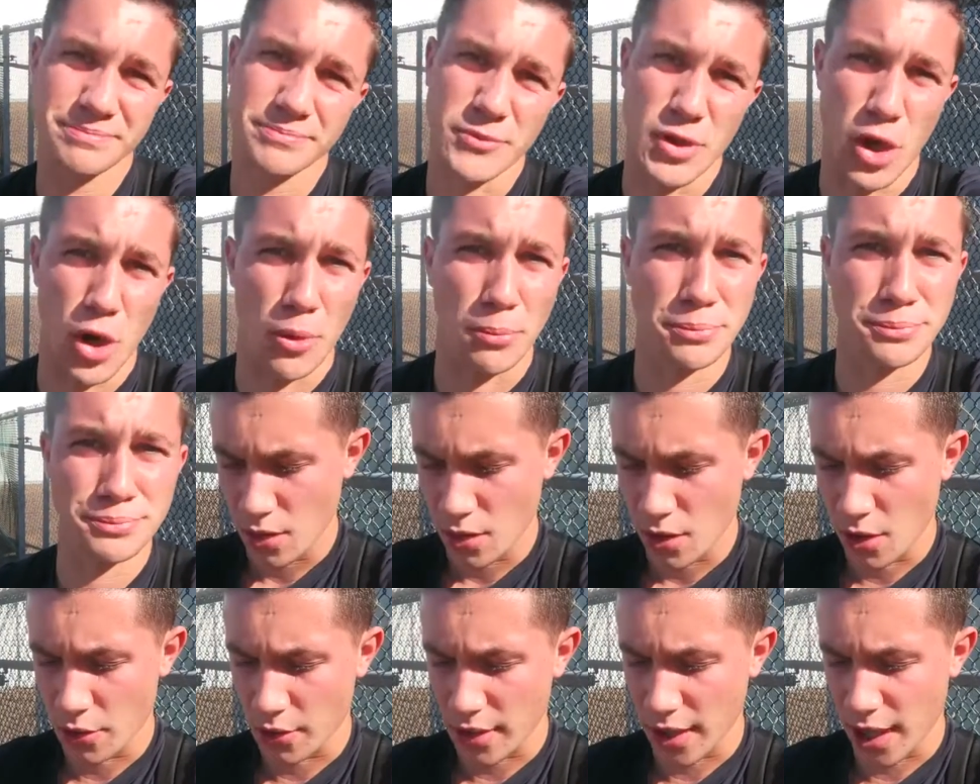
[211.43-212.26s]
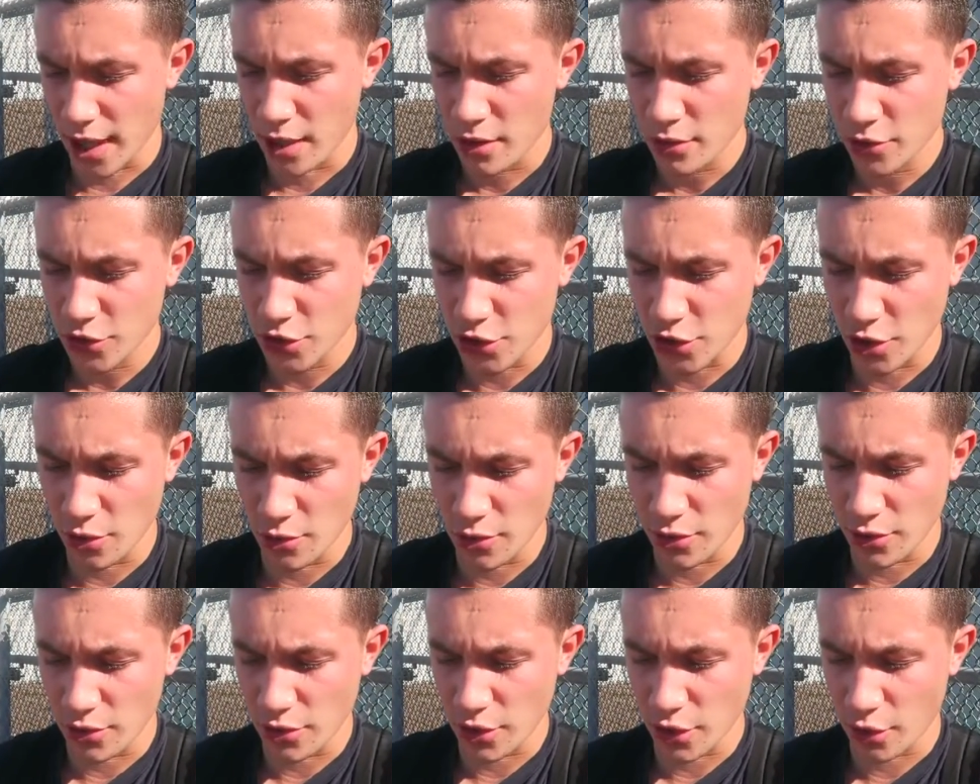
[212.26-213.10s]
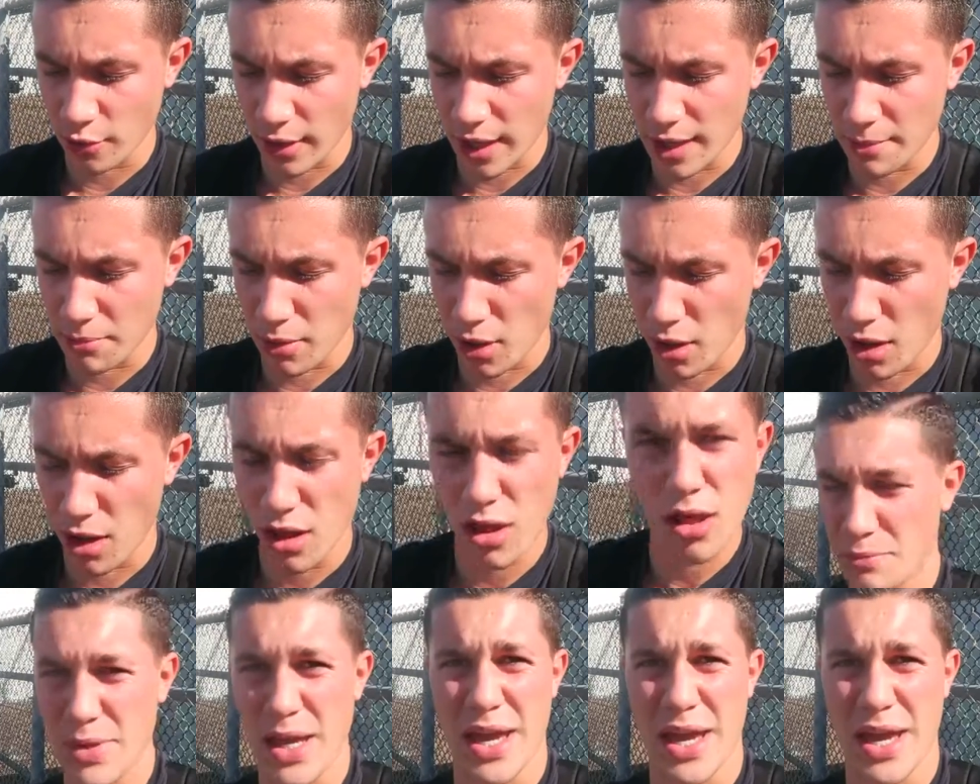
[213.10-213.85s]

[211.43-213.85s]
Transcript: Nope. Okay, shooting the Great Ball.